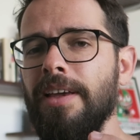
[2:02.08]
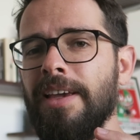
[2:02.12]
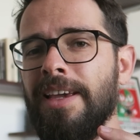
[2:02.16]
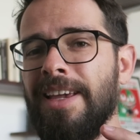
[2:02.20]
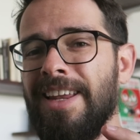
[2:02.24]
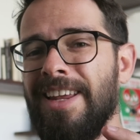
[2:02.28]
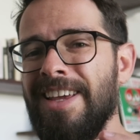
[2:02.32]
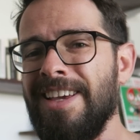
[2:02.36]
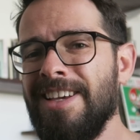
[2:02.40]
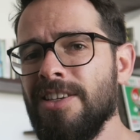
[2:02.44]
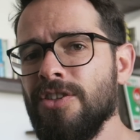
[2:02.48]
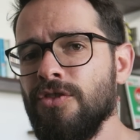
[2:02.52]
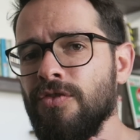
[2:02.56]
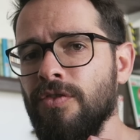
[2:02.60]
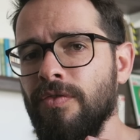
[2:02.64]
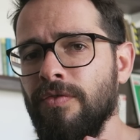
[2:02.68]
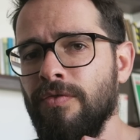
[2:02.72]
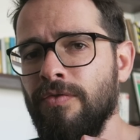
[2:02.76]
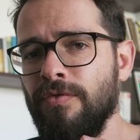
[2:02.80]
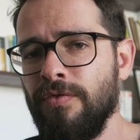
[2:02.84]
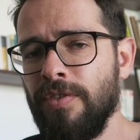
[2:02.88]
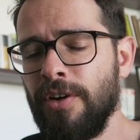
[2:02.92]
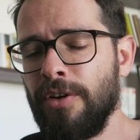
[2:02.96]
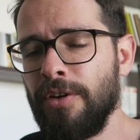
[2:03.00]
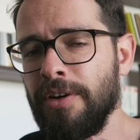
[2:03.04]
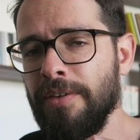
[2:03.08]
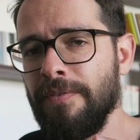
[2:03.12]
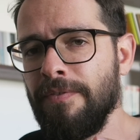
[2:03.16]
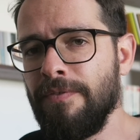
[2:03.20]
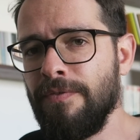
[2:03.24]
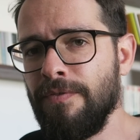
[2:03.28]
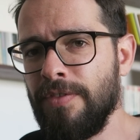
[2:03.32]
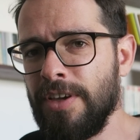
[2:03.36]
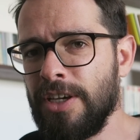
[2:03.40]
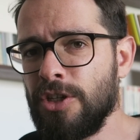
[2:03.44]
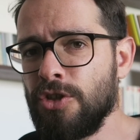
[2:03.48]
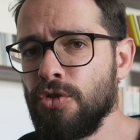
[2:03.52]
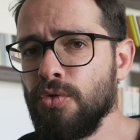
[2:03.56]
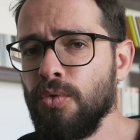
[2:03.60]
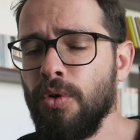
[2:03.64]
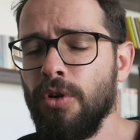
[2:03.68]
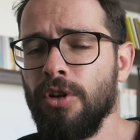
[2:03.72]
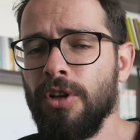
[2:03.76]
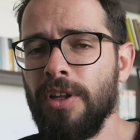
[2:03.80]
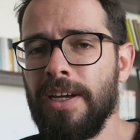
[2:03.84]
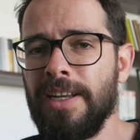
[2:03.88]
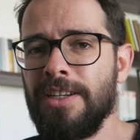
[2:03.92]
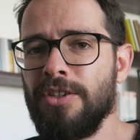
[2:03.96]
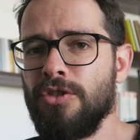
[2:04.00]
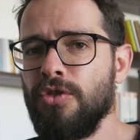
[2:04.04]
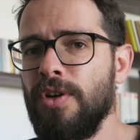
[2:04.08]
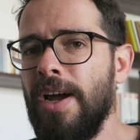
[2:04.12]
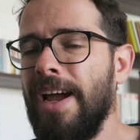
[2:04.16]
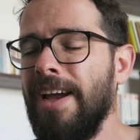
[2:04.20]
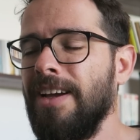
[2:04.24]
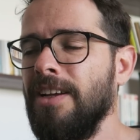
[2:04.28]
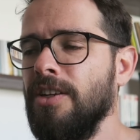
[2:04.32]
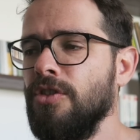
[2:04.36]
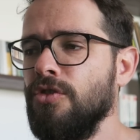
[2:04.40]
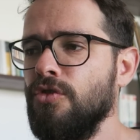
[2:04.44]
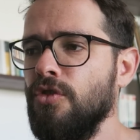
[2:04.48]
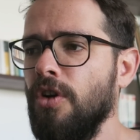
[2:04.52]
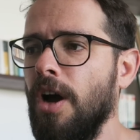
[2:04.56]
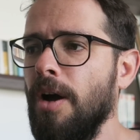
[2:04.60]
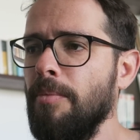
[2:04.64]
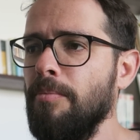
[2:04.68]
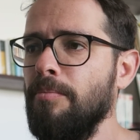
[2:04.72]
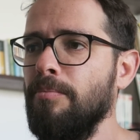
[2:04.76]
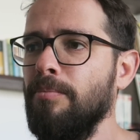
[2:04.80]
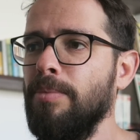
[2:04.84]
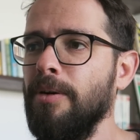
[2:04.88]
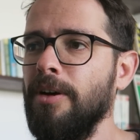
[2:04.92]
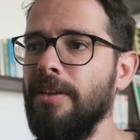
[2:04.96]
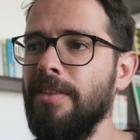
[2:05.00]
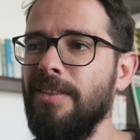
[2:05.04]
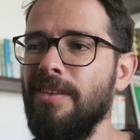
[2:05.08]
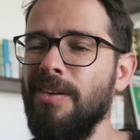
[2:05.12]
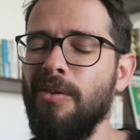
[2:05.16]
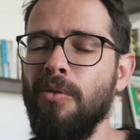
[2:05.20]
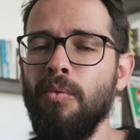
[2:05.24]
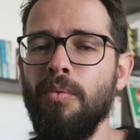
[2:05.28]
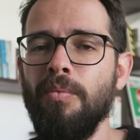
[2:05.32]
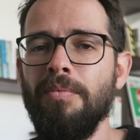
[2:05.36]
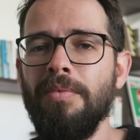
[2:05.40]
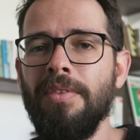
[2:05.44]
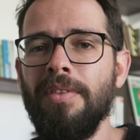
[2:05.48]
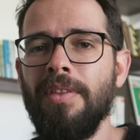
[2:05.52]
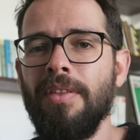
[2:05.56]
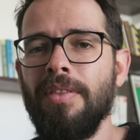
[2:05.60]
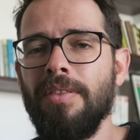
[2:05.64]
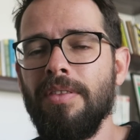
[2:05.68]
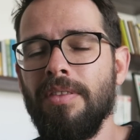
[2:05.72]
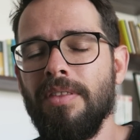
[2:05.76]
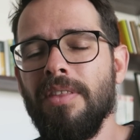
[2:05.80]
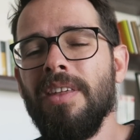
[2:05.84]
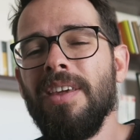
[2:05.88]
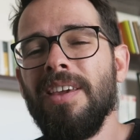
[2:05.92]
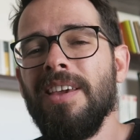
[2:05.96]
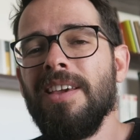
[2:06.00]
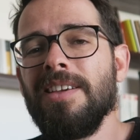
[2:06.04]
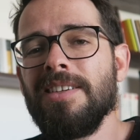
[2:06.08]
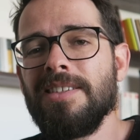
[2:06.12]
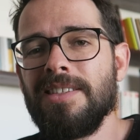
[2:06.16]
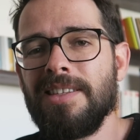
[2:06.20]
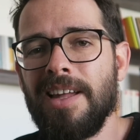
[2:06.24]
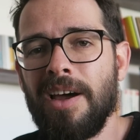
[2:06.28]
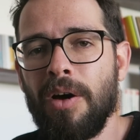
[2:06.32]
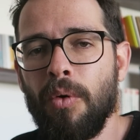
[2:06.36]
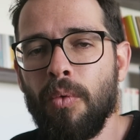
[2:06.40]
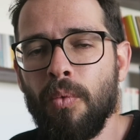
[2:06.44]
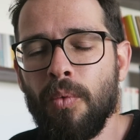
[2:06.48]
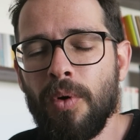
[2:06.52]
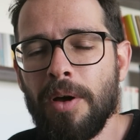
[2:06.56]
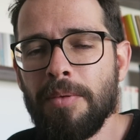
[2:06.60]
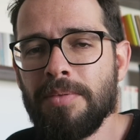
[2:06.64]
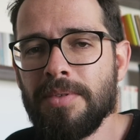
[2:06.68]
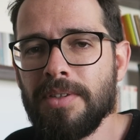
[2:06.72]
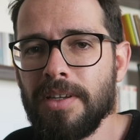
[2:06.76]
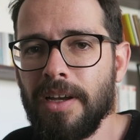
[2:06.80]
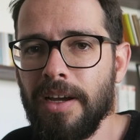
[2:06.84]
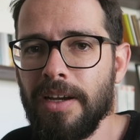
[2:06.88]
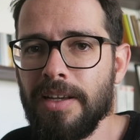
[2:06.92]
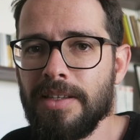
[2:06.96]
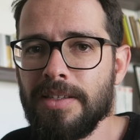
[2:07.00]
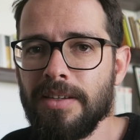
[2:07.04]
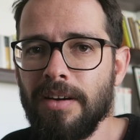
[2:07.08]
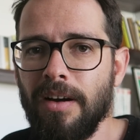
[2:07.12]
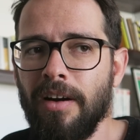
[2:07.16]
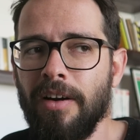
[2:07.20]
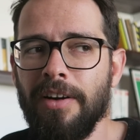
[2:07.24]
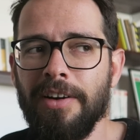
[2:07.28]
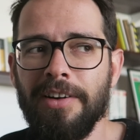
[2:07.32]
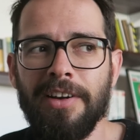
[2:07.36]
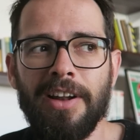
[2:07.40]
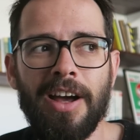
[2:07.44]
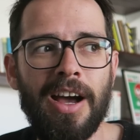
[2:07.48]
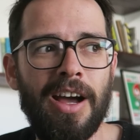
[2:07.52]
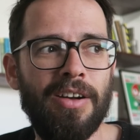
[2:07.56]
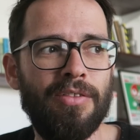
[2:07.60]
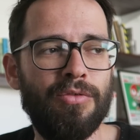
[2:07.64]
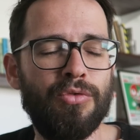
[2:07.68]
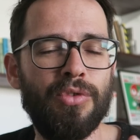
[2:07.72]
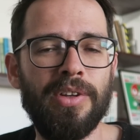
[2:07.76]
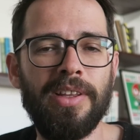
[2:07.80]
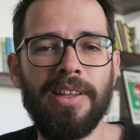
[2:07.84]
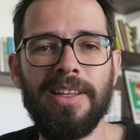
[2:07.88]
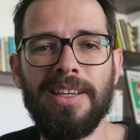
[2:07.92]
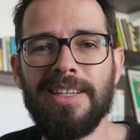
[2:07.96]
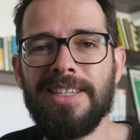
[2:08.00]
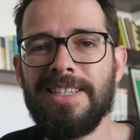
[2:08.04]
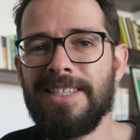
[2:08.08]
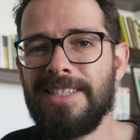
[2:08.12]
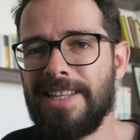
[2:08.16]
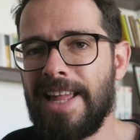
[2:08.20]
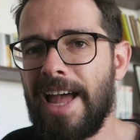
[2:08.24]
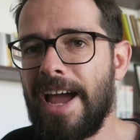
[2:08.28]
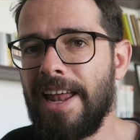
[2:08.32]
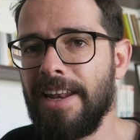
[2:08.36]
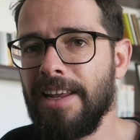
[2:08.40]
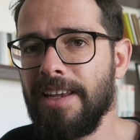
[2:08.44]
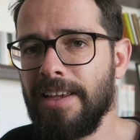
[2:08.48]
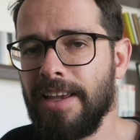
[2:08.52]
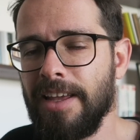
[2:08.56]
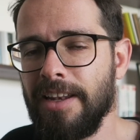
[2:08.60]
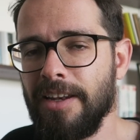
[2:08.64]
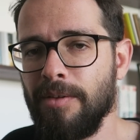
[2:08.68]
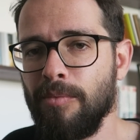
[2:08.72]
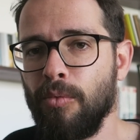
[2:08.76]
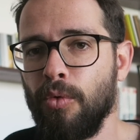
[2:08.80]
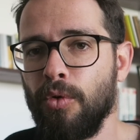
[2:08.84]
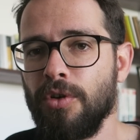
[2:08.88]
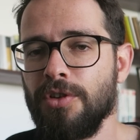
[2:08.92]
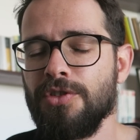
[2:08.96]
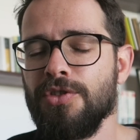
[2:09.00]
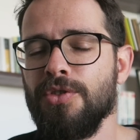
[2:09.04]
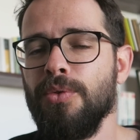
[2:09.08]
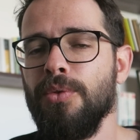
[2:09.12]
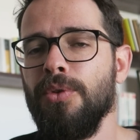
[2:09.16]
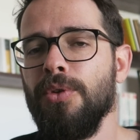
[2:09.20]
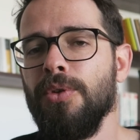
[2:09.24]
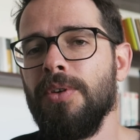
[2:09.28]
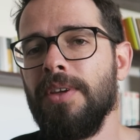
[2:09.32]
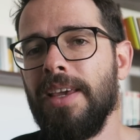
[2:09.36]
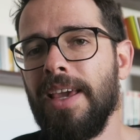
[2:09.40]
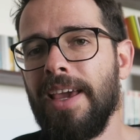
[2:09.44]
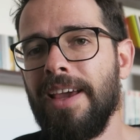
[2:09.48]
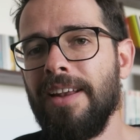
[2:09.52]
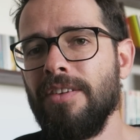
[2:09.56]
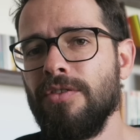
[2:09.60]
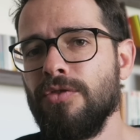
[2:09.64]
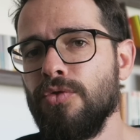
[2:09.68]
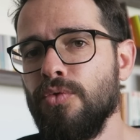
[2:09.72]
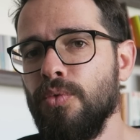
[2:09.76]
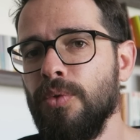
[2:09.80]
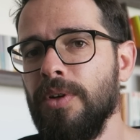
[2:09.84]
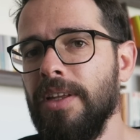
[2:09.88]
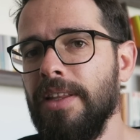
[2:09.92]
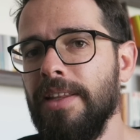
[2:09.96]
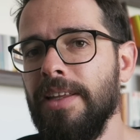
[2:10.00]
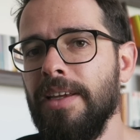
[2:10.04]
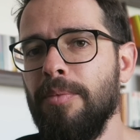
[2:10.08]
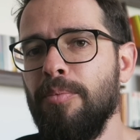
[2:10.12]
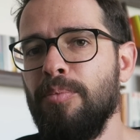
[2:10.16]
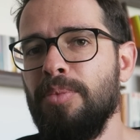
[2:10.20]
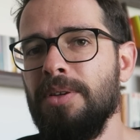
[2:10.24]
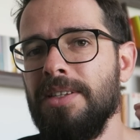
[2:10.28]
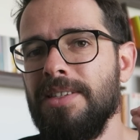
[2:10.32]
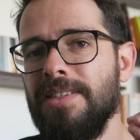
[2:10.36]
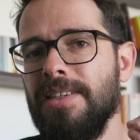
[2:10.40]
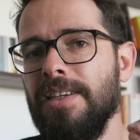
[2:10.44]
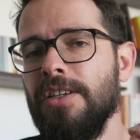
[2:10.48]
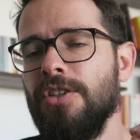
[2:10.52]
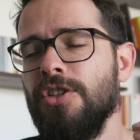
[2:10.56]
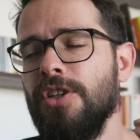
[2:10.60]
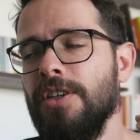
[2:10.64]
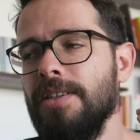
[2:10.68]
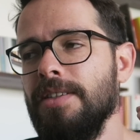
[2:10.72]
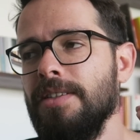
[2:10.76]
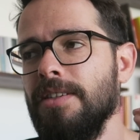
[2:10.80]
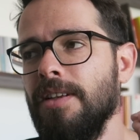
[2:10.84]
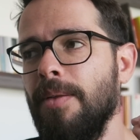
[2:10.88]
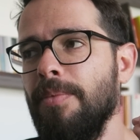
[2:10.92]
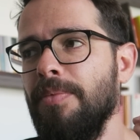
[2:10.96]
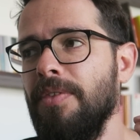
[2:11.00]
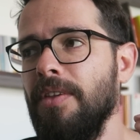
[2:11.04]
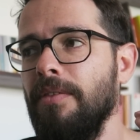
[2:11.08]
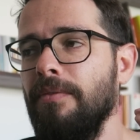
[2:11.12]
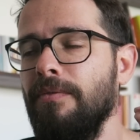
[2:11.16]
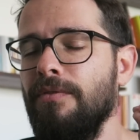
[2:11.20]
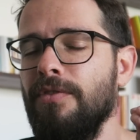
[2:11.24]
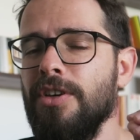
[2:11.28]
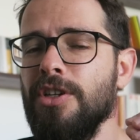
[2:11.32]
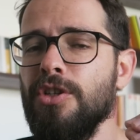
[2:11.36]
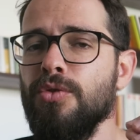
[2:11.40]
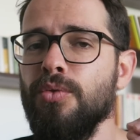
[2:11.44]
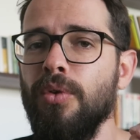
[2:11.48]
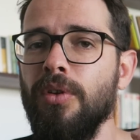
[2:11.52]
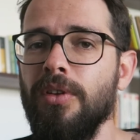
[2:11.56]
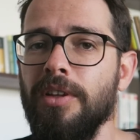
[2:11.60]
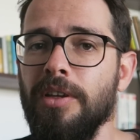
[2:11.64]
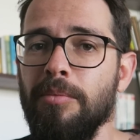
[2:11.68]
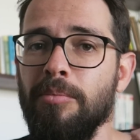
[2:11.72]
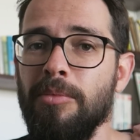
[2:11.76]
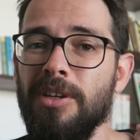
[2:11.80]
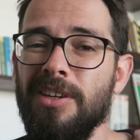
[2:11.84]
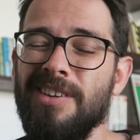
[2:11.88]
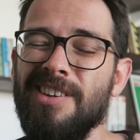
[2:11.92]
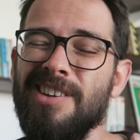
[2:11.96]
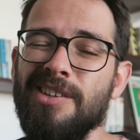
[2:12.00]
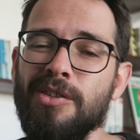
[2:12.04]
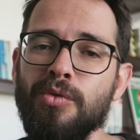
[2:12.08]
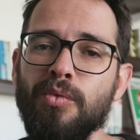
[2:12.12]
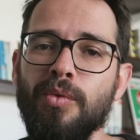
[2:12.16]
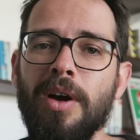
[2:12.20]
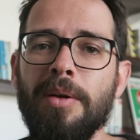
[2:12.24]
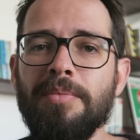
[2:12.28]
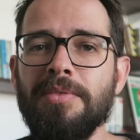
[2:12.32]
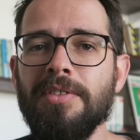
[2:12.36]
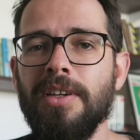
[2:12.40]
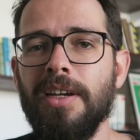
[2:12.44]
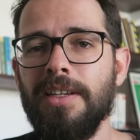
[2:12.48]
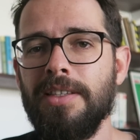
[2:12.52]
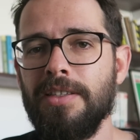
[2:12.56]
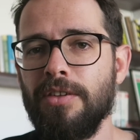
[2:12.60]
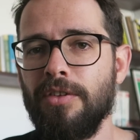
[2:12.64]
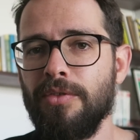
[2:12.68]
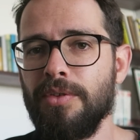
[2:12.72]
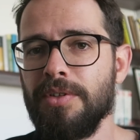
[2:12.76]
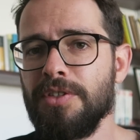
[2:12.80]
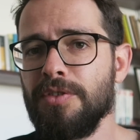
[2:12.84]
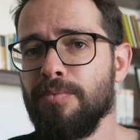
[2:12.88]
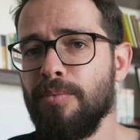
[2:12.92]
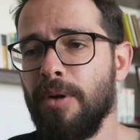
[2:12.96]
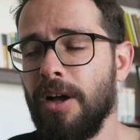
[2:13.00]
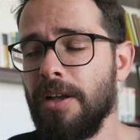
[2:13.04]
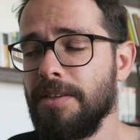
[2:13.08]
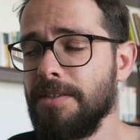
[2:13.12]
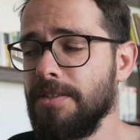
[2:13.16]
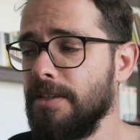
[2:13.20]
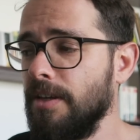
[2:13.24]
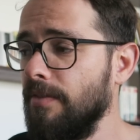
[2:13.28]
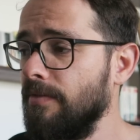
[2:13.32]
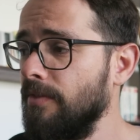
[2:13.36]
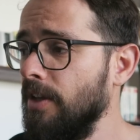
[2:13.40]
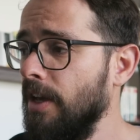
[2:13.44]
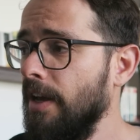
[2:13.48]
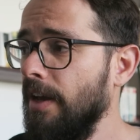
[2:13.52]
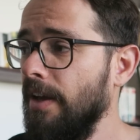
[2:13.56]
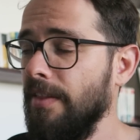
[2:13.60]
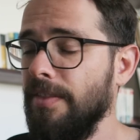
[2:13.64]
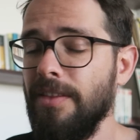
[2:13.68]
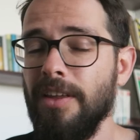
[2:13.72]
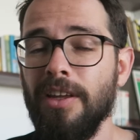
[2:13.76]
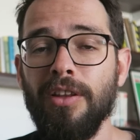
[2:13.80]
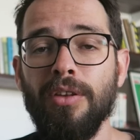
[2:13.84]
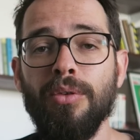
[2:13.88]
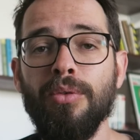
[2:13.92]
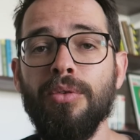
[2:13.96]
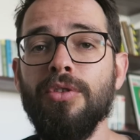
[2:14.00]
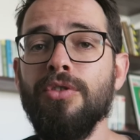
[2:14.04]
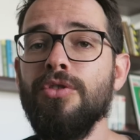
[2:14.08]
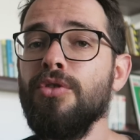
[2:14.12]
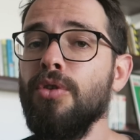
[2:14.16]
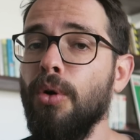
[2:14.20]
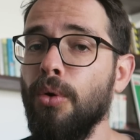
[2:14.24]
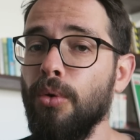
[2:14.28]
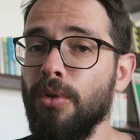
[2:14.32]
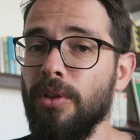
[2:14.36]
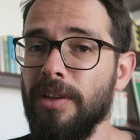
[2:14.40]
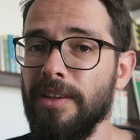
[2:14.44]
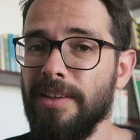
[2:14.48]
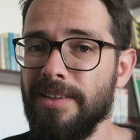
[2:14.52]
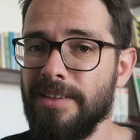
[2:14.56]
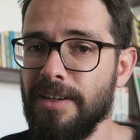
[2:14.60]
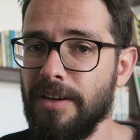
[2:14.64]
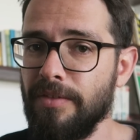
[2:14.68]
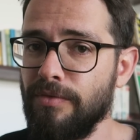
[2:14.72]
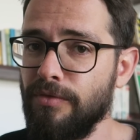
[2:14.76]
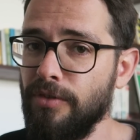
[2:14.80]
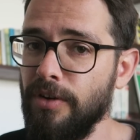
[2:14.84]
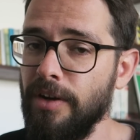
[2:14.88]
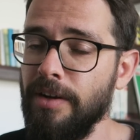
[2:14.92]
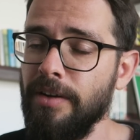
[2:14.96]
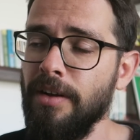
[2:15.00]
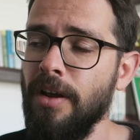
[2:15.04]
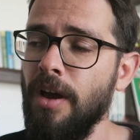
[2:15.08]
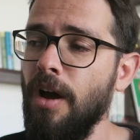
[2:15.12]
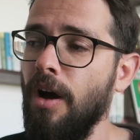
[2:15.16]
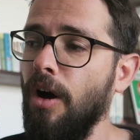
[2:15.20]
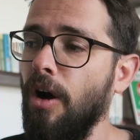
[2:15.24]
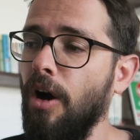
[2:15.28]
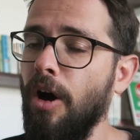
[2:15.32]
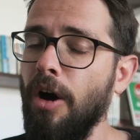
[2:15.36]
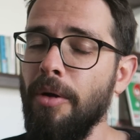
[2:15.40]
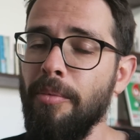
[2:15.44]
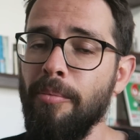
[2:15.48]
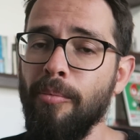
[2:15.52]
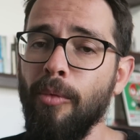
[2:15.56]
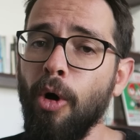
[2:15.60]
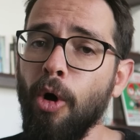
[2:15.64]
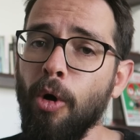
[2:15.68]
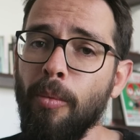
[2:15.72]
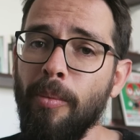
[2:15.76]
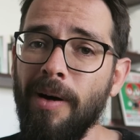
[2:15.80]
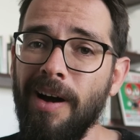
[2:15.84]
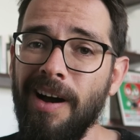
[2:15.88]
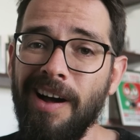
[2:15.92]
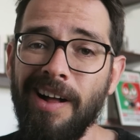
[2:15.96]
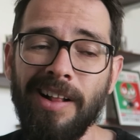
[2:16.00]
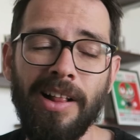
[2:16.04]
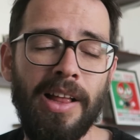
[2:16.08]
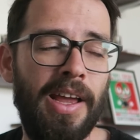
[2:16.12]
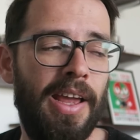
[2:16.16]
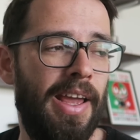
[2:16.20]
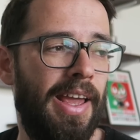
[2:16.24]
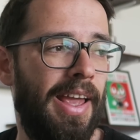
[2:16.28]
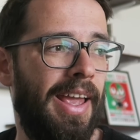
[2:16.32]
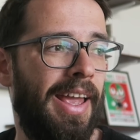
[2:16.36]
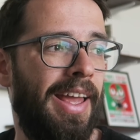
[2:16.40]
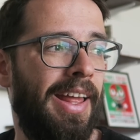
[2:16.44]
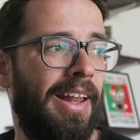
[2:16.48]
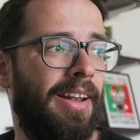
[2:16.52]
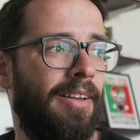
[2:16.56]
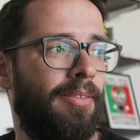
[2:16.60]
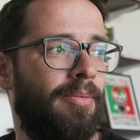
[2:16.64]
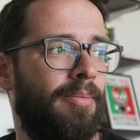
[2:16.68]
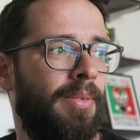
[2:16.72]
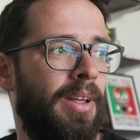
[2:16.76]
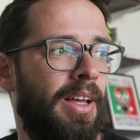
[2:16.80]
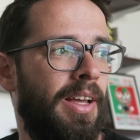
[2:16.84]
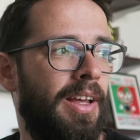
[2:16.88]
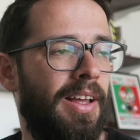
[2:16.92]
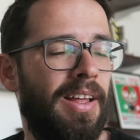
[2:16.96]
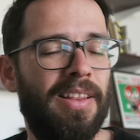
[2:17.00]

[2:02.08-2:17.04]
it is very visual and drag and drop, but the thing is that websites are not really static anymore. So you can't really position something visually because websites are responsive. They look totally different on mobile. And